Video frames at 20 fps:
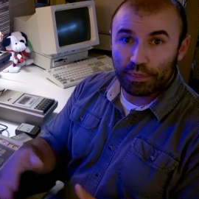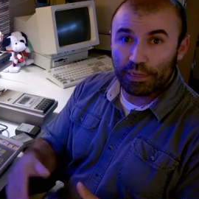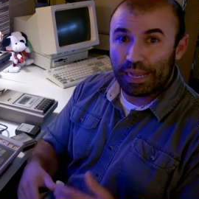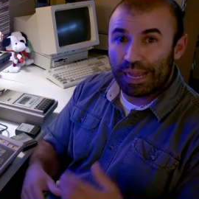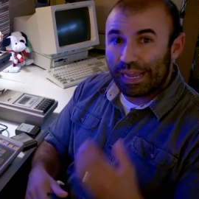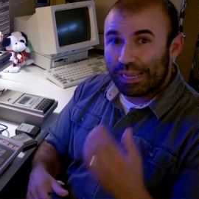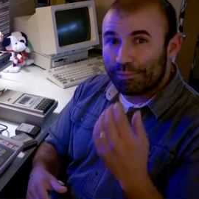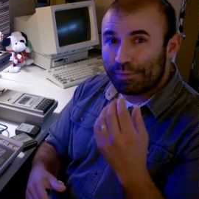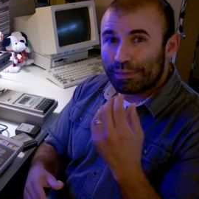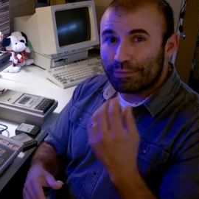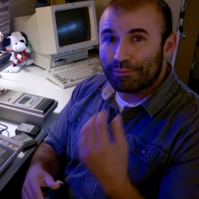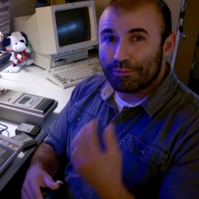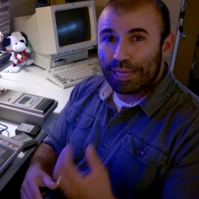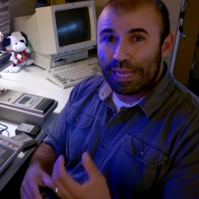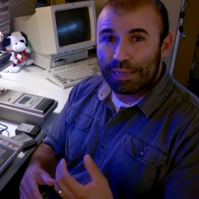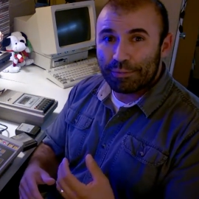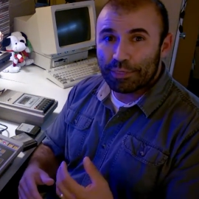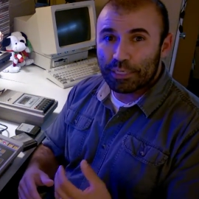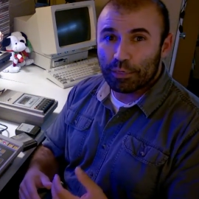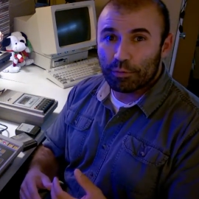and I
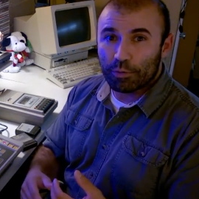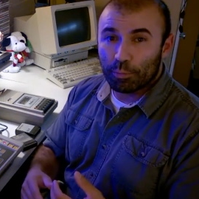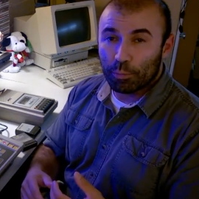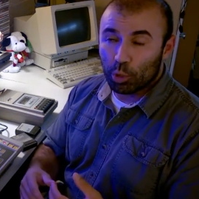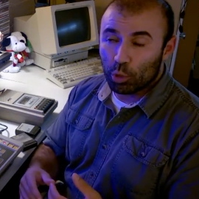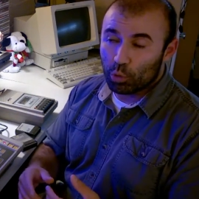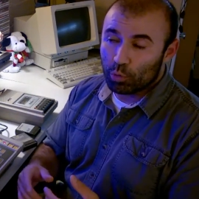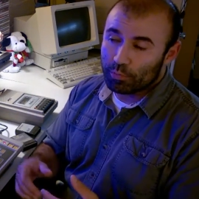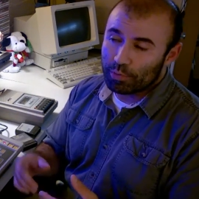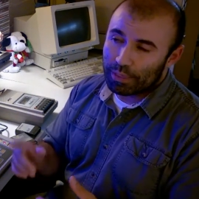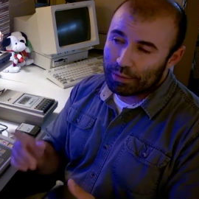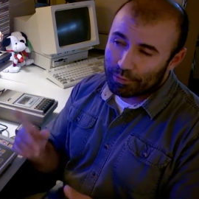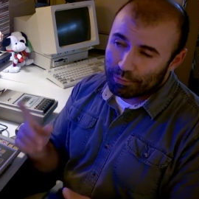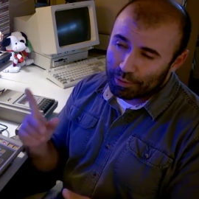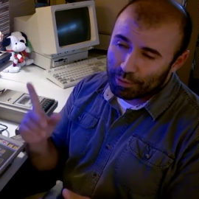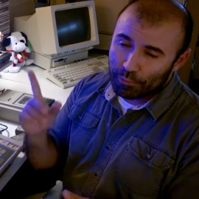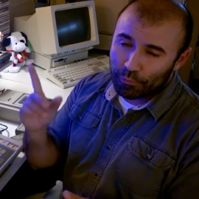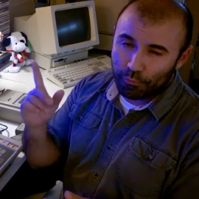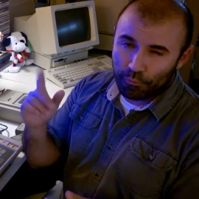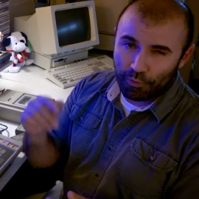landing I got a moon, a little
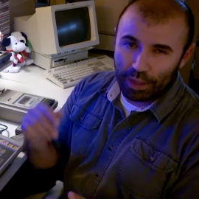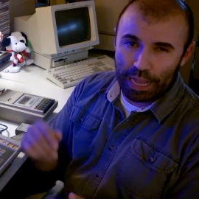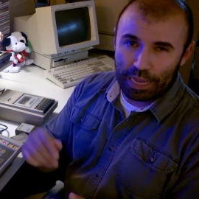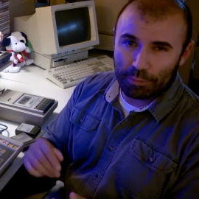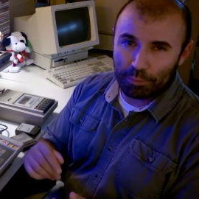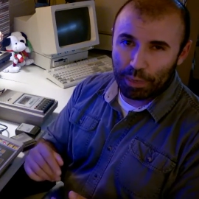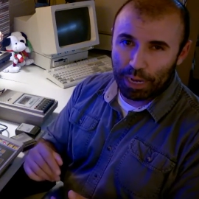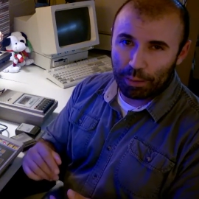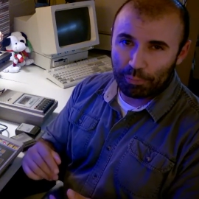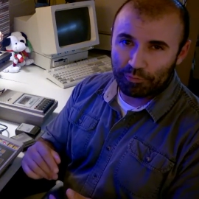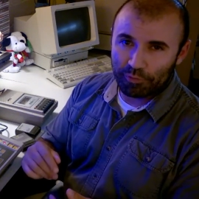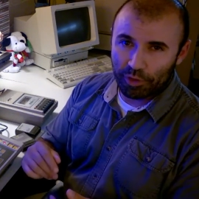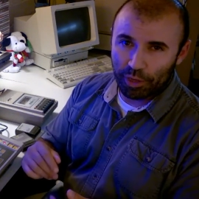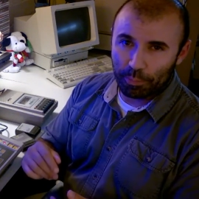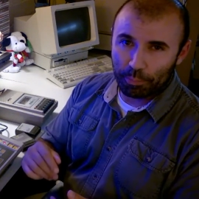flag pops up.